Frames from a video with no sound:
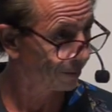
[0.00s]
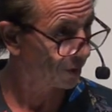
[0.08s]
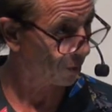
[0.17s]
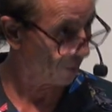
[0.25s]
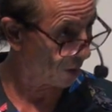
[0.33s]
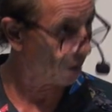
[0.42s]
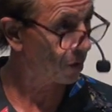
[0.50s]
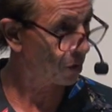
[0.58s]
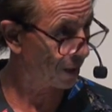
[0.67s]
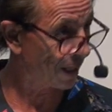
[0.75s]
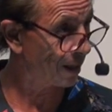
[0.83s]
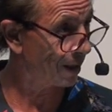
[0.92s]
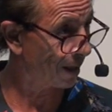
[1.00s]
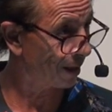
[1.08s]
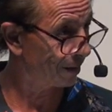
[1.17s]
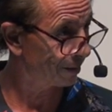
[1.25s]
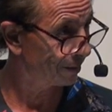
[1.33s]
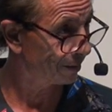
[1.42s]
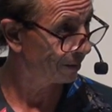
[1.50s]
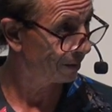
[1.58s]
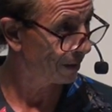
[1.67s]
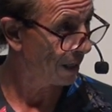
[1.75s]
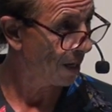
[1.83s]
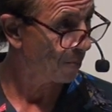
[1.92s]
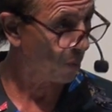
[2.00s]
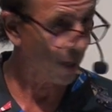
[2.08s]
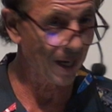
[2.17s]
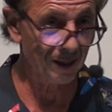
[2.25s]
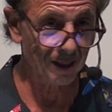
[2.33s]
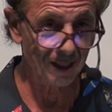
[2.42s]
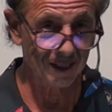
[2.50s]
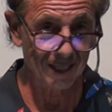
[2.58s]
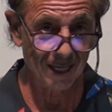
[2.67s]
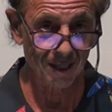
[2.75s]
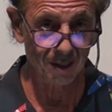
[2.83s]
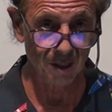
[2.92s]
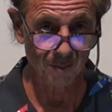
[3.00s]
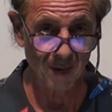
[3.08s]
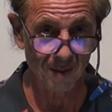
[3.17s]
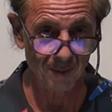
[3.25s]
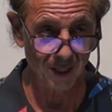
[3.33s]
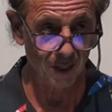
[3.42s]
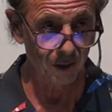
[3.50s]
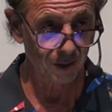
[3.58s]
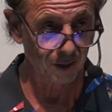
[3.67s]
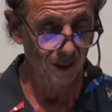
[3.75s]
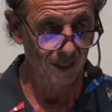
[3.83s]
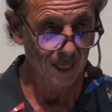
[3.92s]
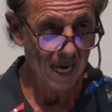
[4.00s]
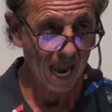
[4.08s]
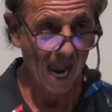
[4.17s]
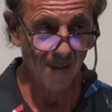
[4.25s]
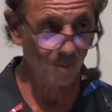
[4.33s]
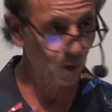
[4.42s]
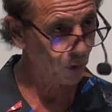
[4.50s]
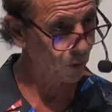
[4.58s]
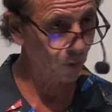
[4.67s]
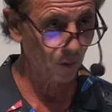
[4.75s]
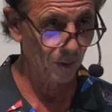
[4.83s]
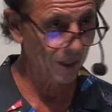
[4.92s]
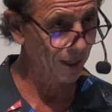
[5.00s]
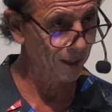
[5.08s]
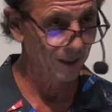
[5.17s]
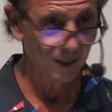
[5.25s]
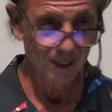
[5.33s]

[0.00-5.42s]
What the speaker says: Does everybody understand that? Praying to the dead is an abomination. I'm sure that